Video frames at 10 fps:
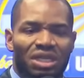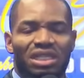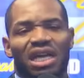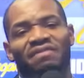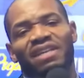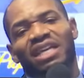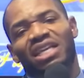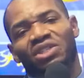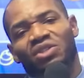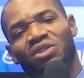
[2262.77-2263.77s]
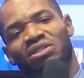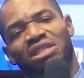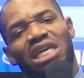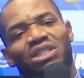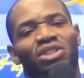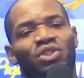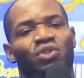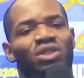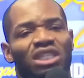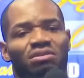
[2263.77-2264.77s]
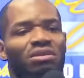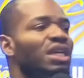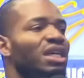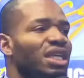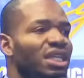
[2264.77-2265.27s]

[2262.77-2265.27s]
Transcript: When after election he has dethroned him,